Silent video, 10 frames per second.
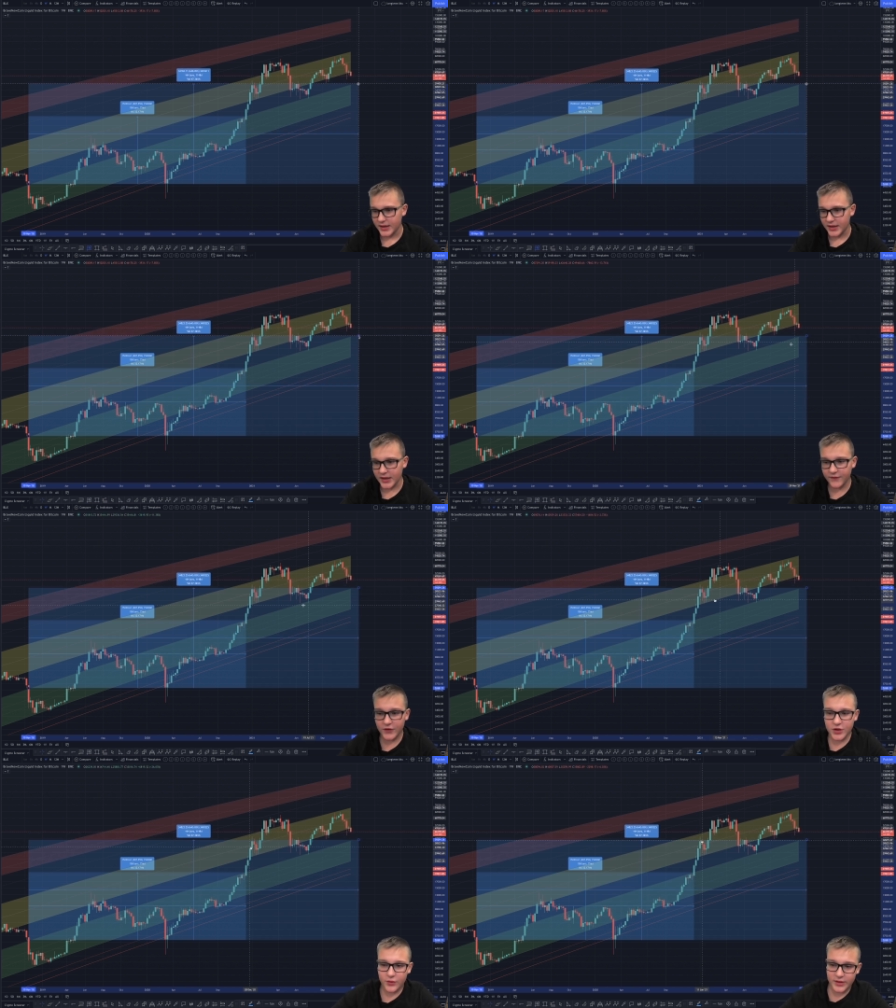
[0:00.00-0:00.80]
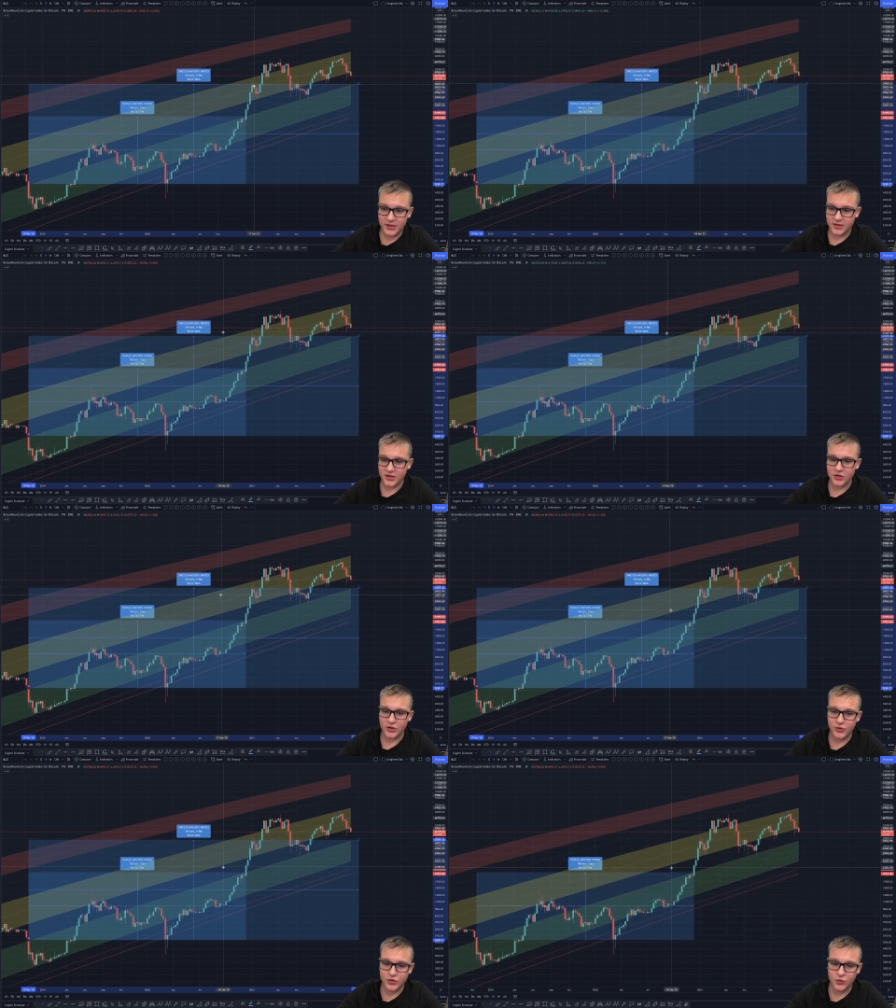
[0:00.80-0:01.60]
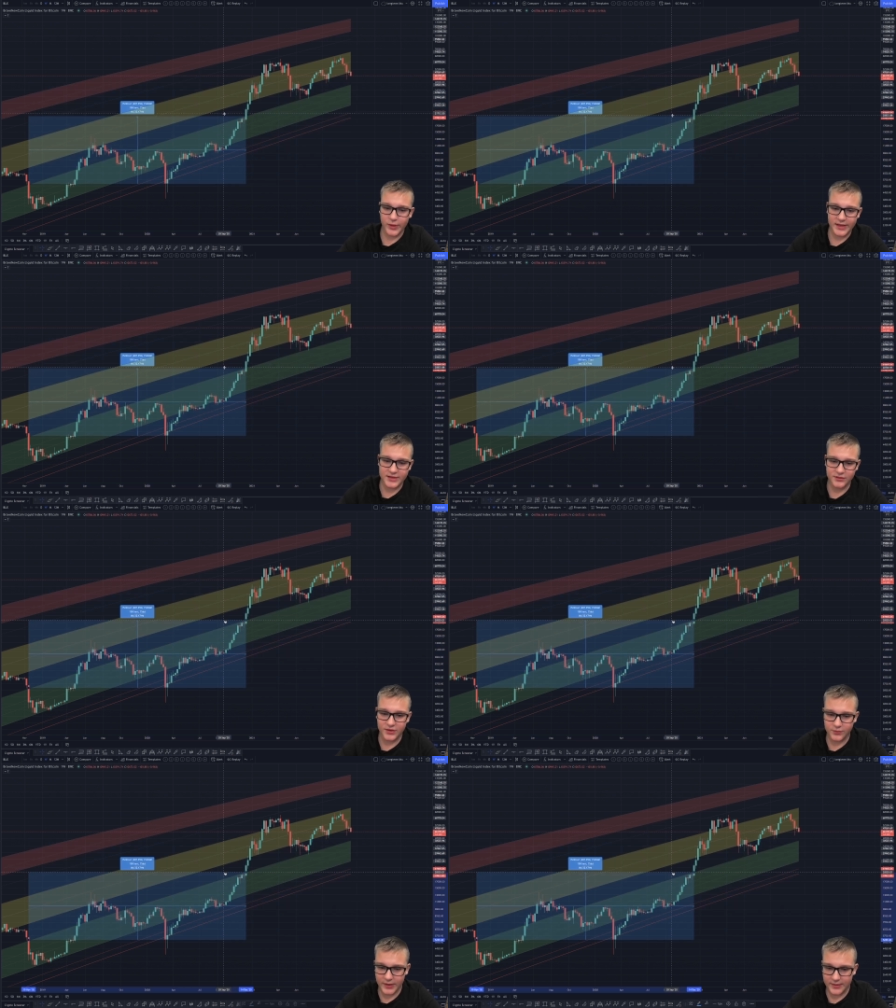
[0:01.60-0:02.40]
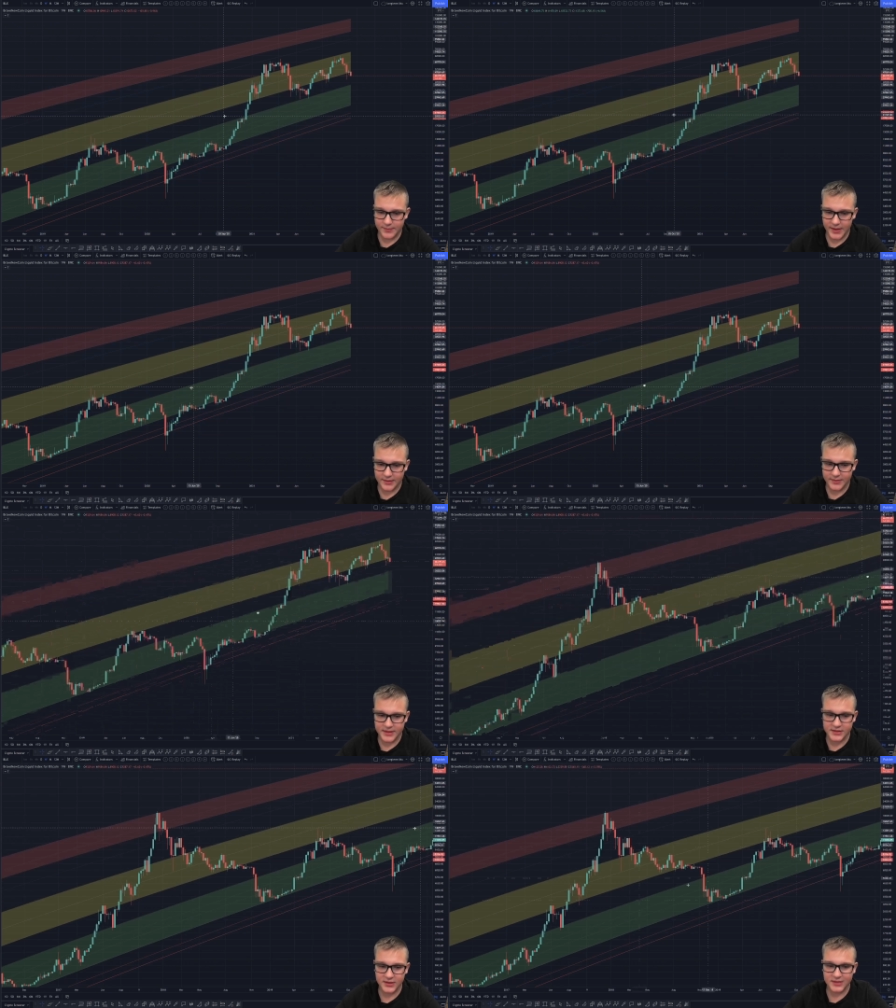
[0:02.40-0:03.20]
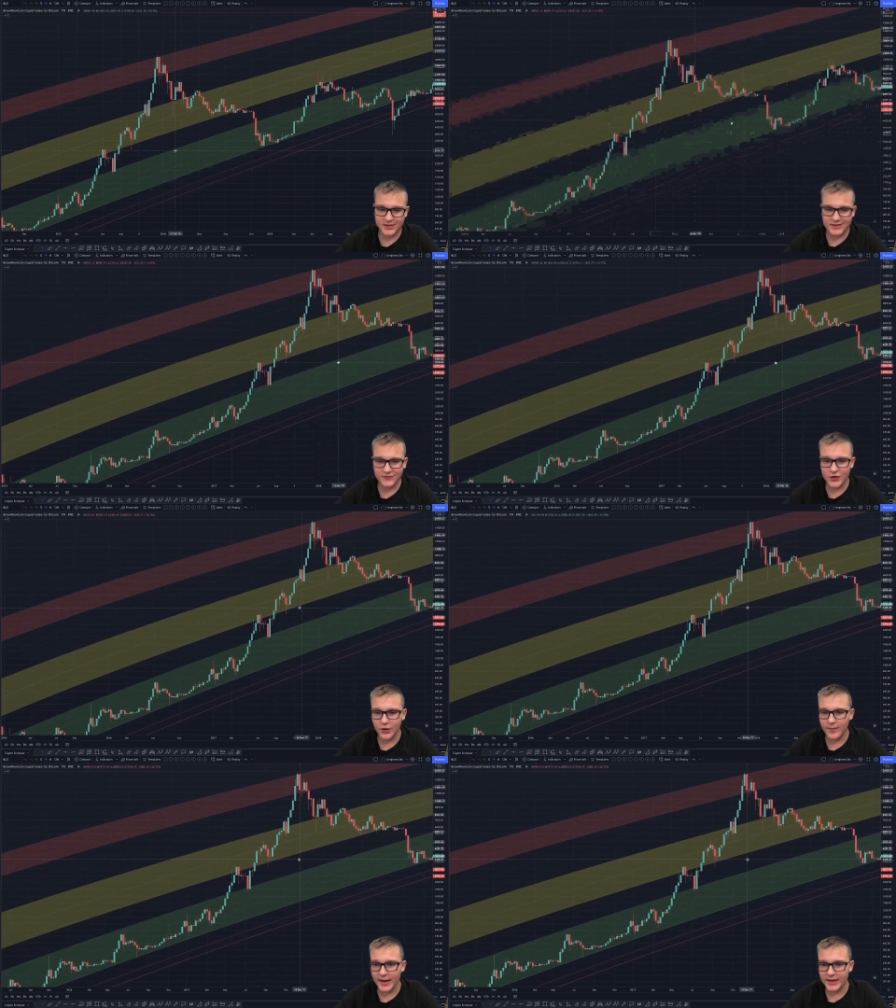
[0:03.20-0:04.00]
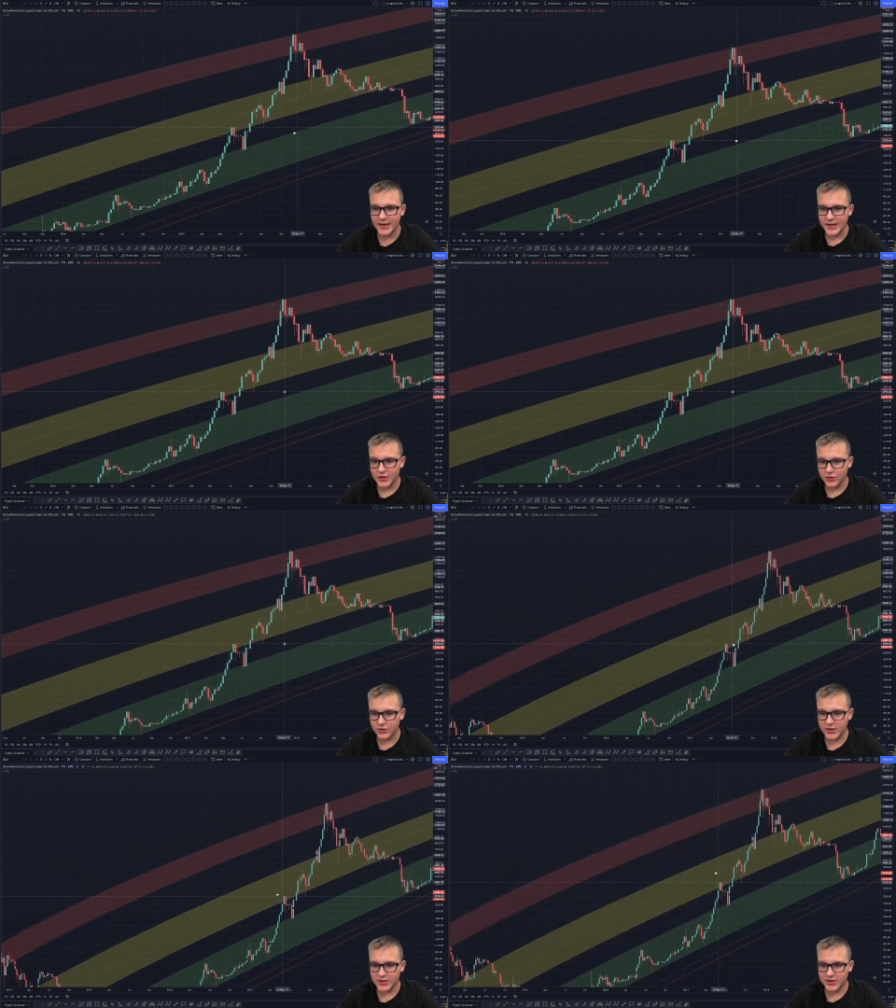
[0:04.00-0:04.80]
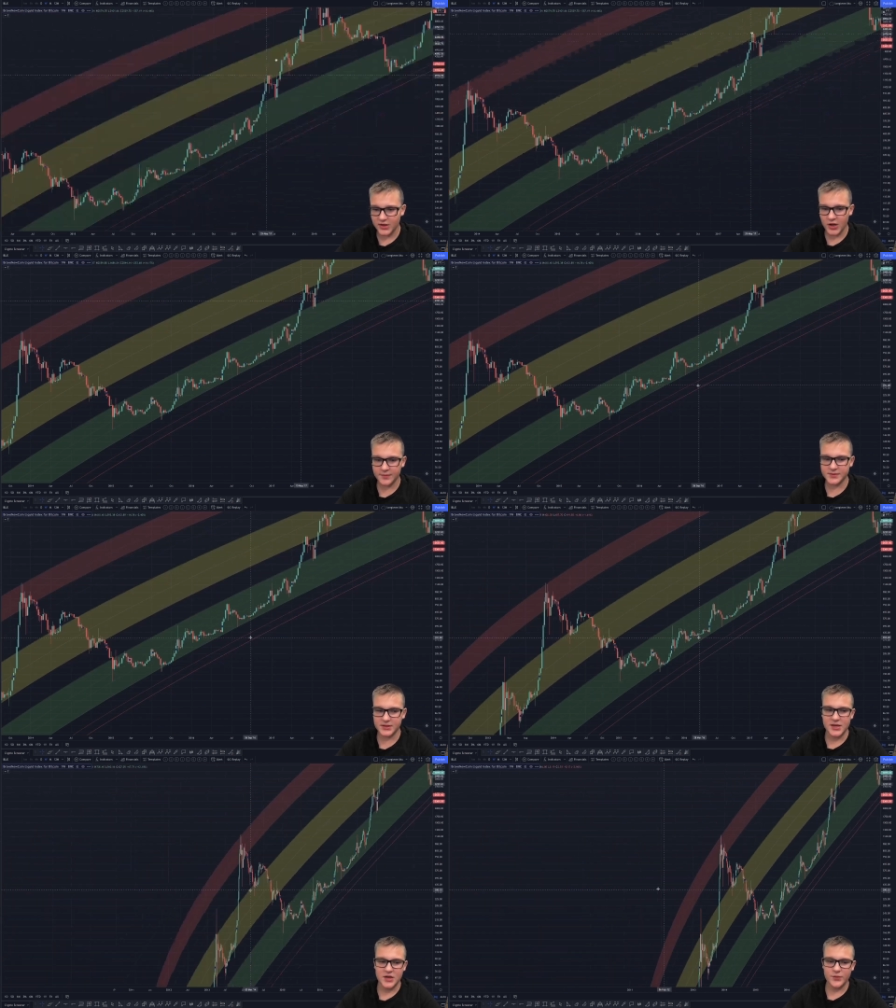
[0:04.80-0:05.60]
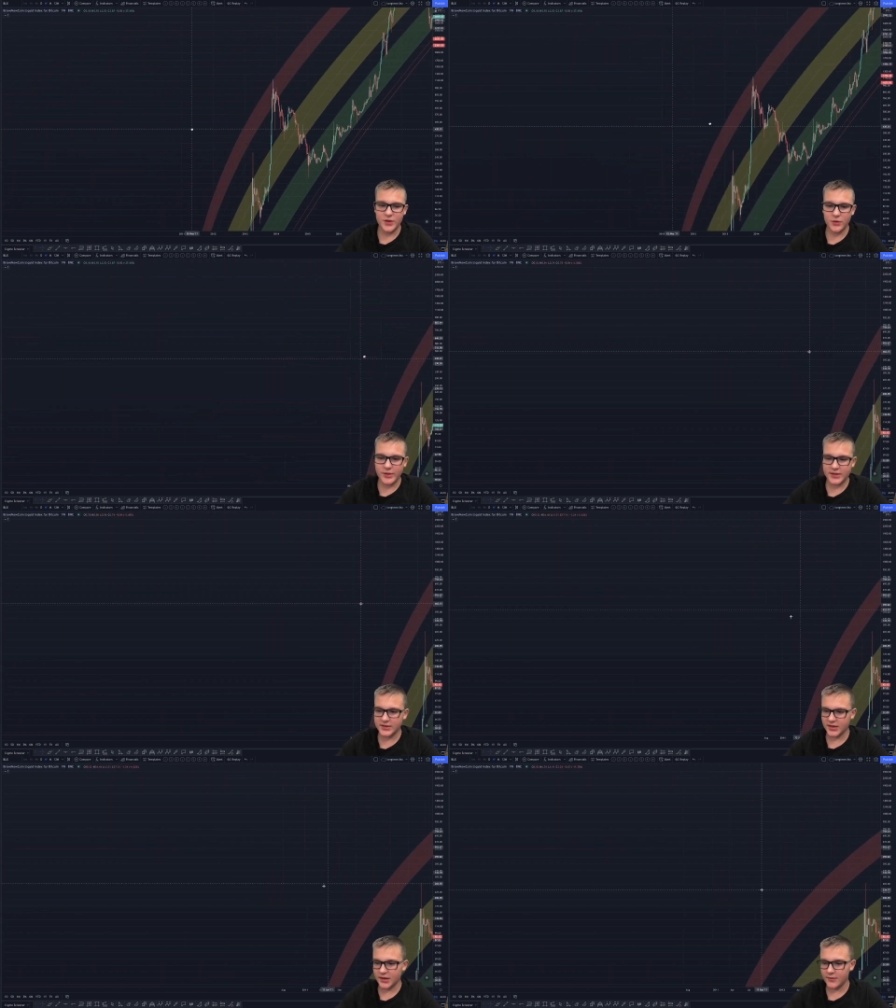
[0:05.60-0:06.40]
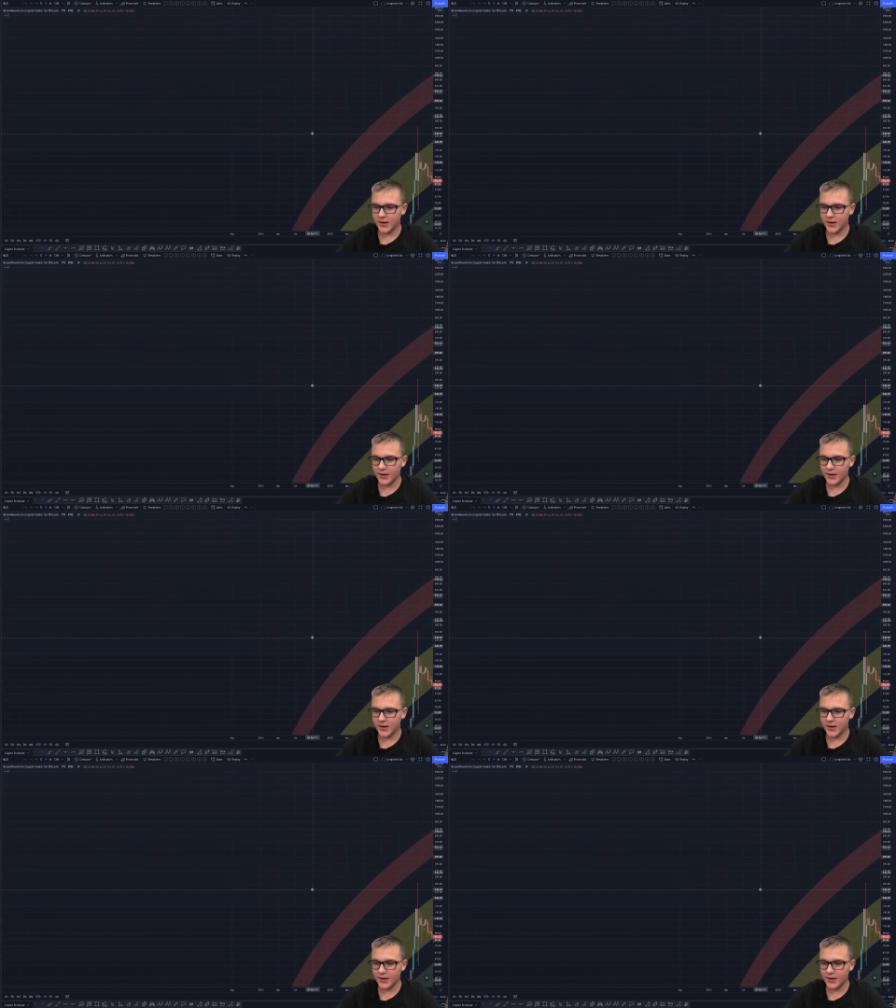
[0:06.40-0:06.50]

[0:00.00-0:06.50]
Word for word: if you know anything, you know you wait till the red band because look at this. If we go back to these tops, we always come